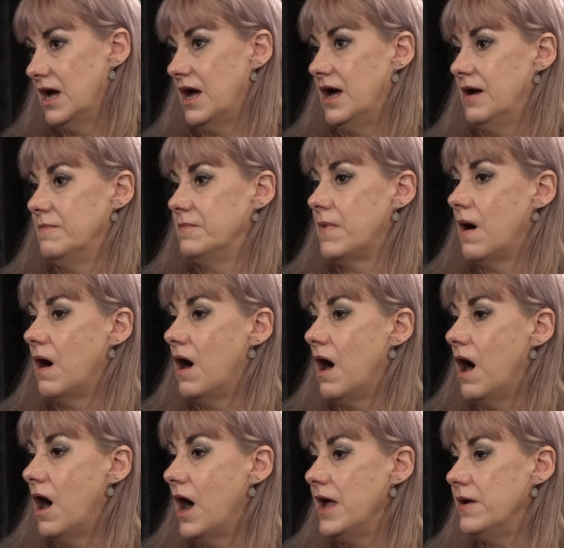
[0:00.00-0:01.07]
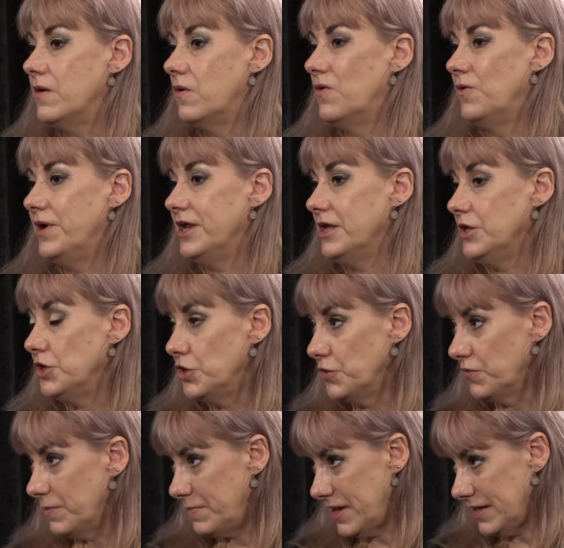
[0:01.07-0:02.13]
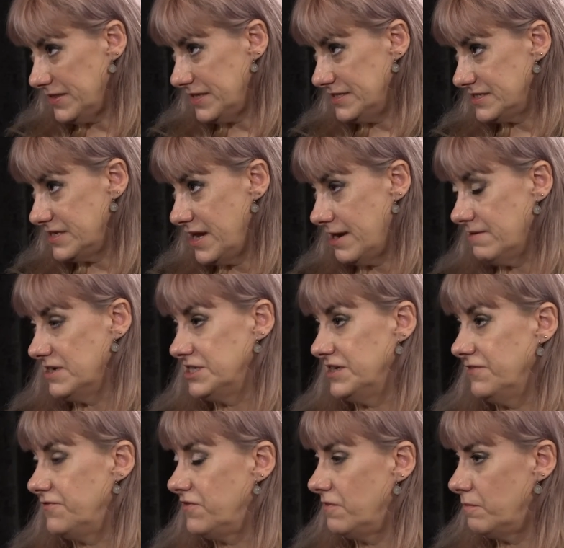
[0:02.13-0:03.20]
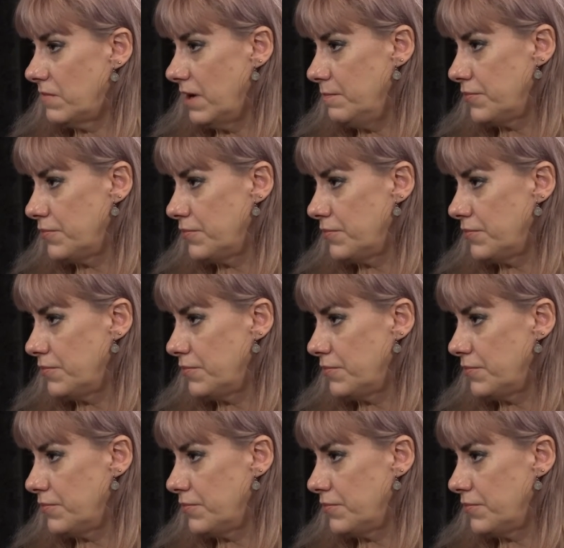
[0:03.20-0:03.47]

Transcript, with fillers: Mm-hmm. Um, I already knew about this narrative from my